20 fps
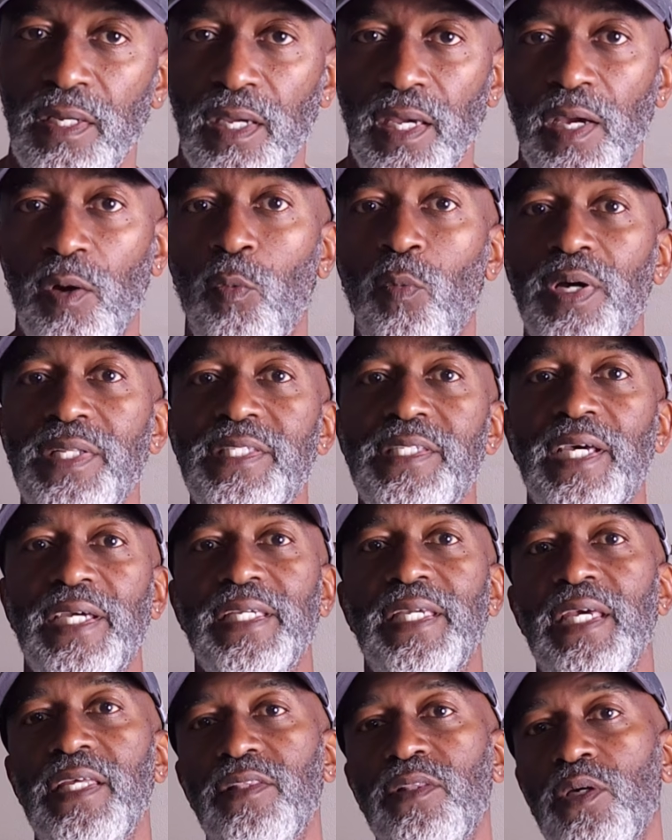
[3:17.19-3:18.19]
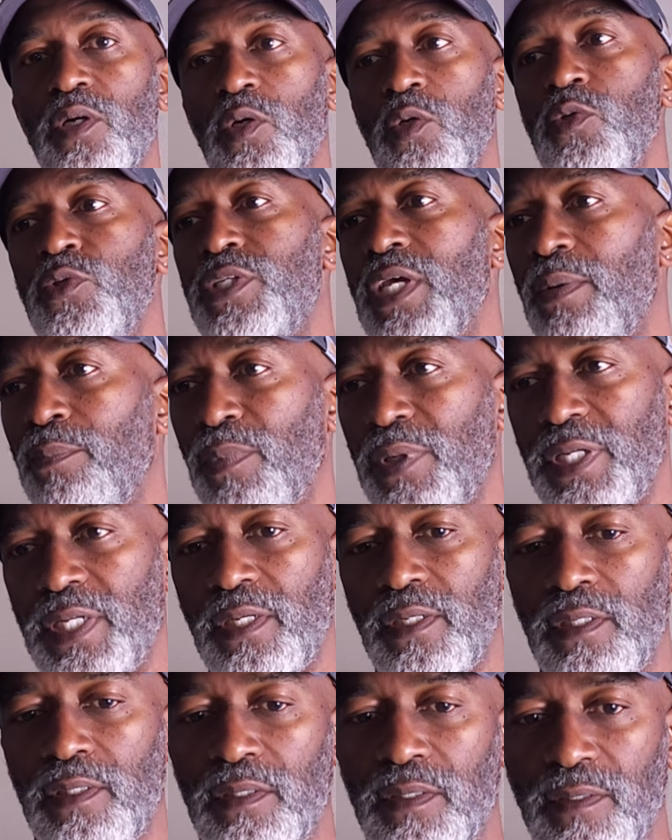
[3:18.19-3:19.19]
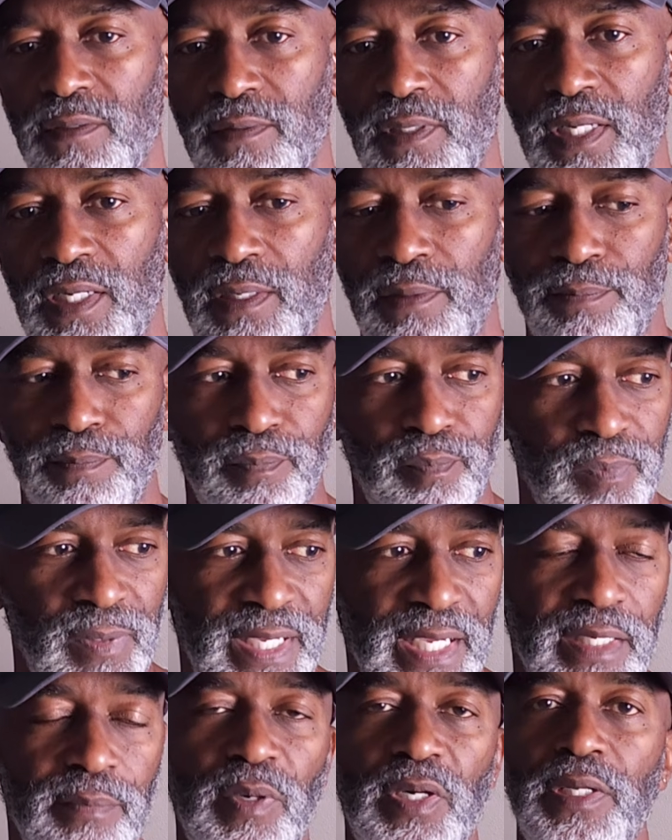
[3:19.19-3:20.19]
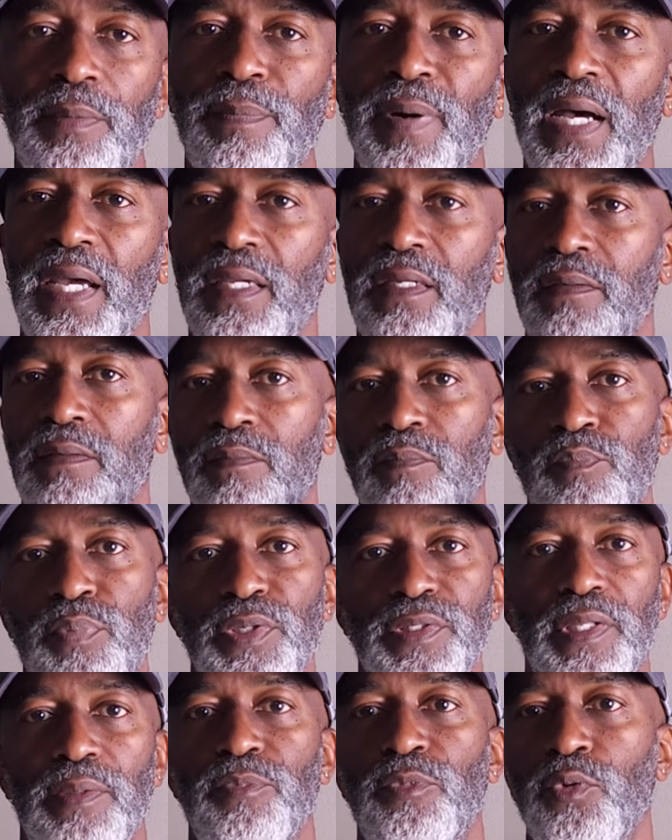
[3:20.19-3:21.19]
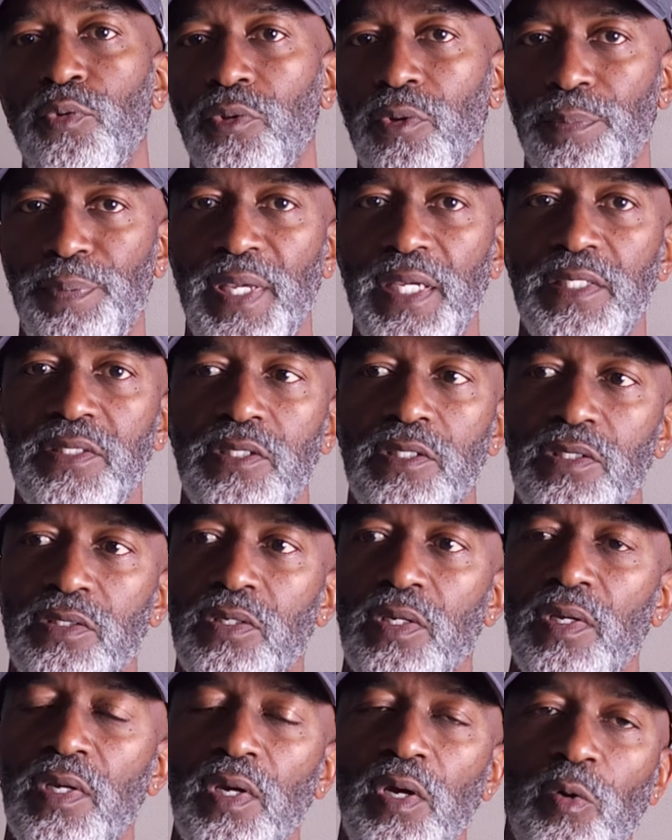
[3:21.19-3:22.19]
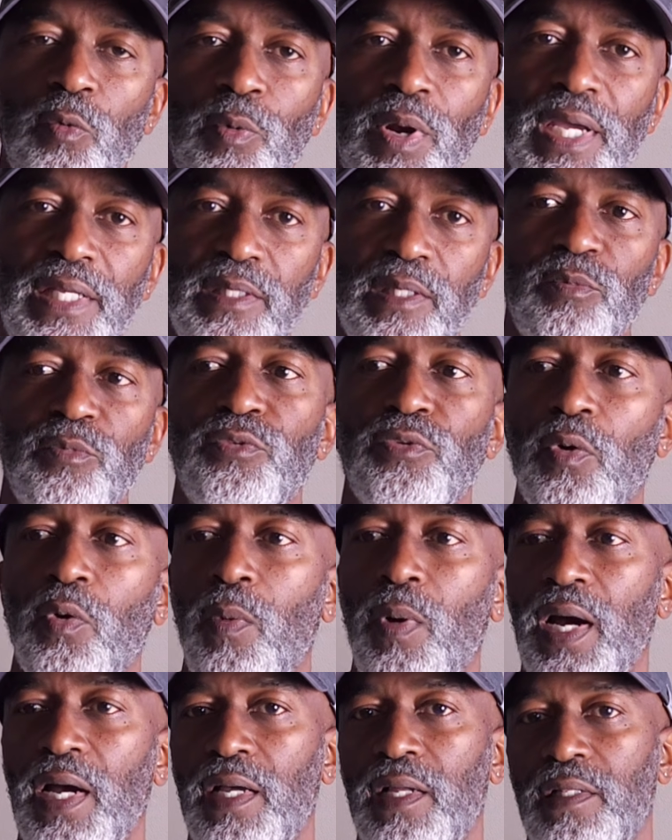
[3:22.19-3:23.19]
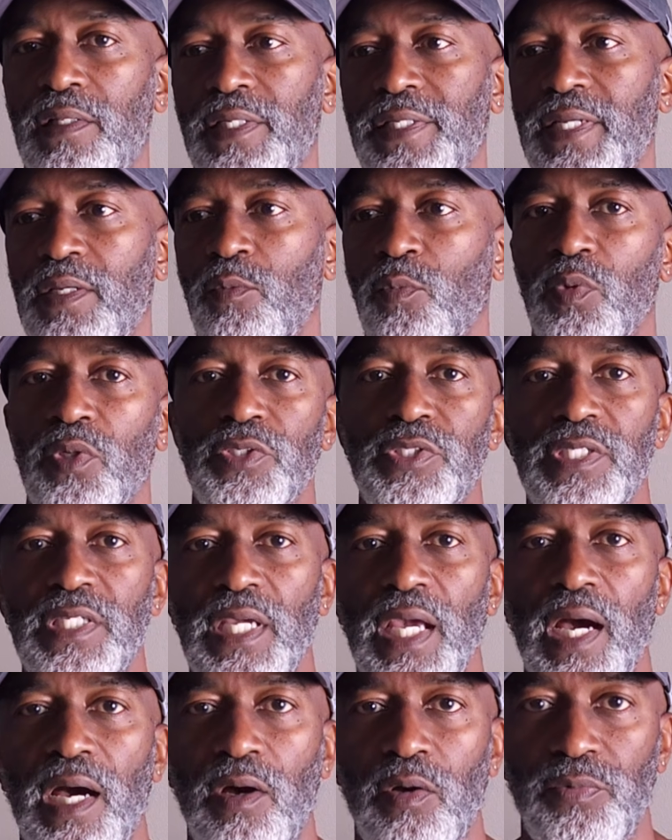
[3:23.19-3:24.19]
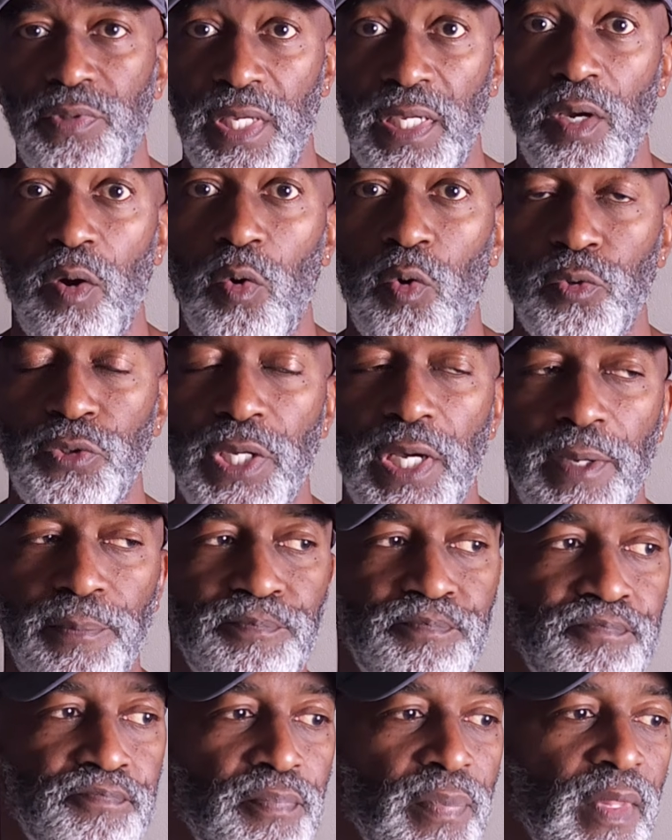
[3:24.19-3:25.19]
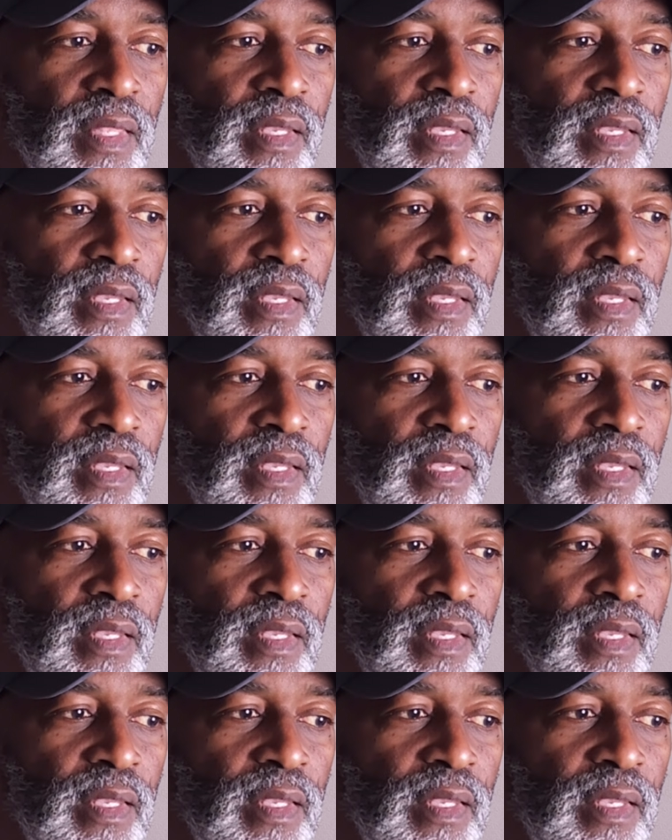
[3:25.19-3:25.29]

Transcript: And once I get those, I'm gonna get them on a bike, put them through their paces, ride them for a while, and then we'll see how they hold up.